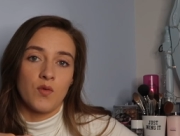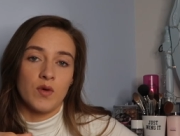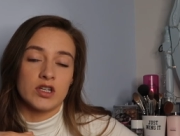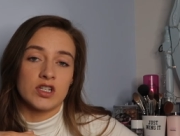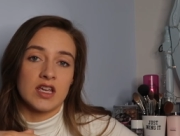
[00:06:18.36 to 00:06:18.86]

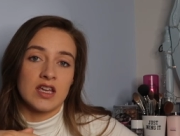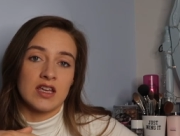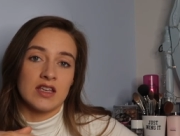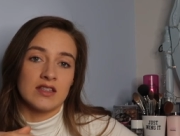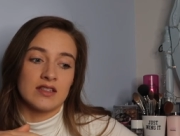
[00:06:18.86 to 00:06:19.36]
which
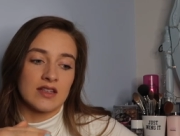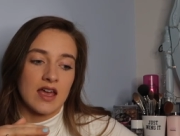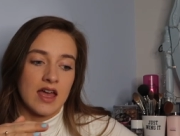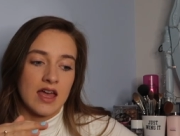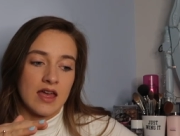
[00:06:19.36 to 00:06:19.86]
is
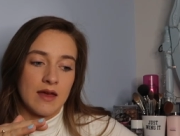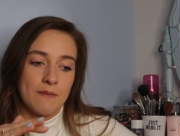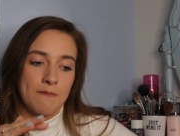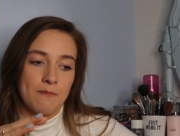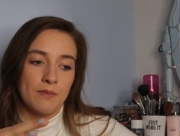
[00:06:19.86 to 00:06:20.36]

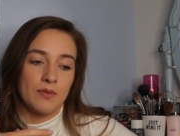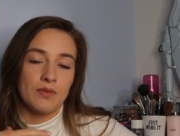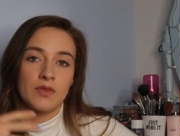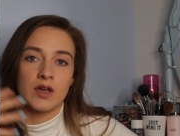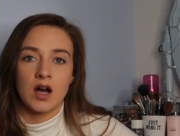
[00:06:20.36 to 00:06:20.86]

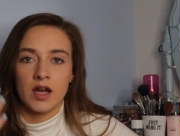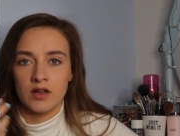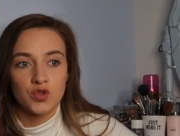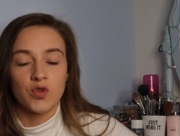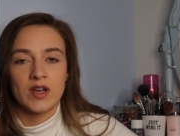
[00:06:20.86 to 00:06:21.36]
the
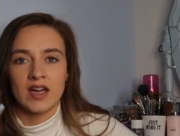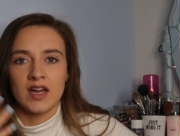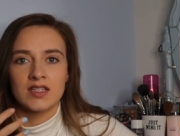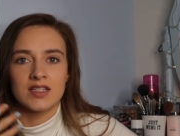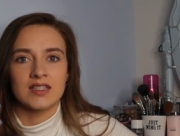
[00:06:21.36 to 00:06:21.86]
kind of
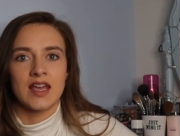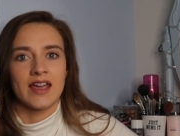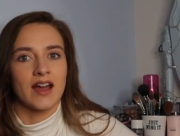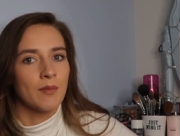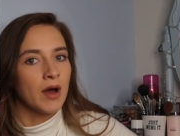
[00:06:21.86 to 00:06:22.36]
trigger to
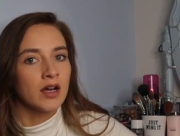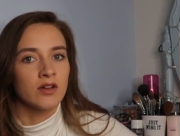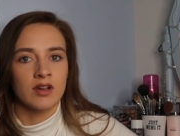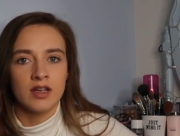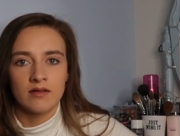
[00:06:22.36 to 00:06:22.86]
say, I'm
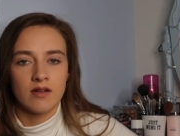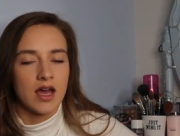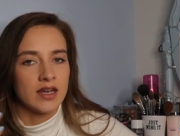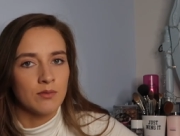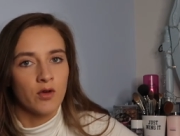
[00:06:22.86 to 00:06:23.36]
hungry,
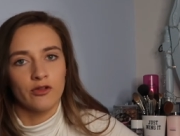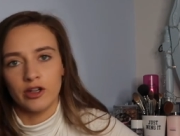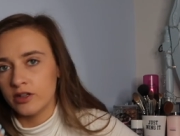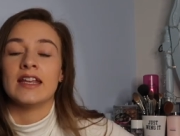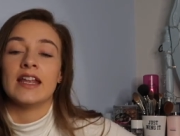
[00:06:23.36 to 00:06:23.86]
I need more
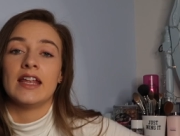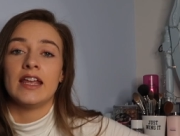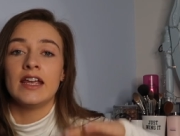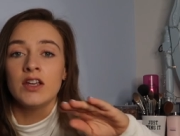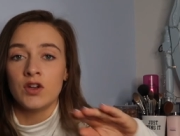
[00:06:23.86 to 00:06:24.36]
food. It
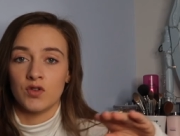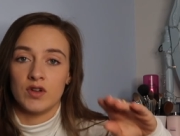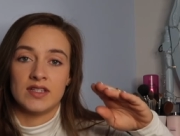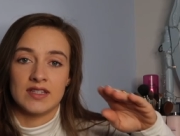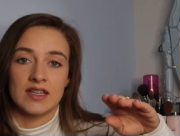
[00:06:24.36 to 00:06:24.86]

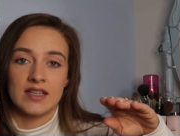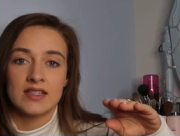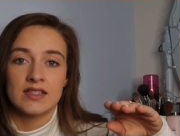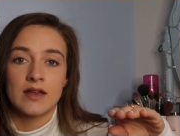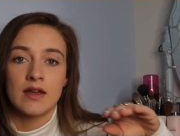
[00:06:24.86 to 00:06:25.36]

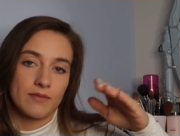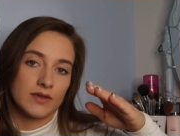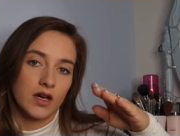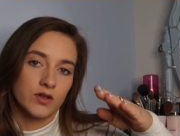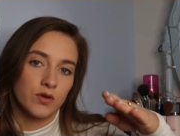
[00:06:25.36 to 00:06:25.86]
increases
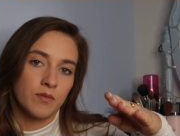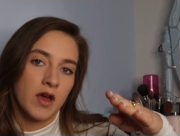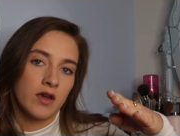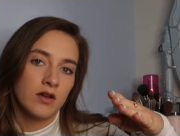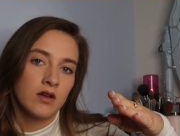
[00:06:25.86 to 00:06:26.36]
peptide
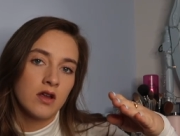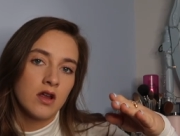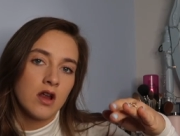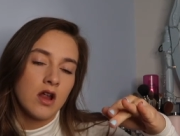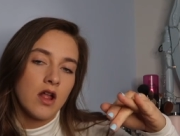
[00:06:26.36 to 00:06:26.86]
hormone
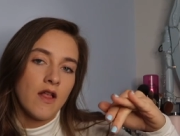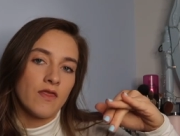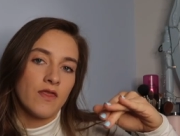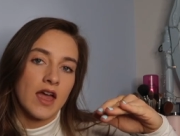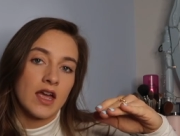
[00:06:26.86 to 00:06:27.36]

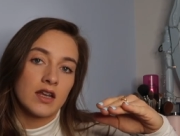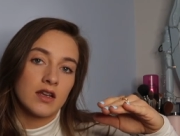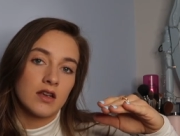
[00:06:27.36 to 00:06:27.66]
that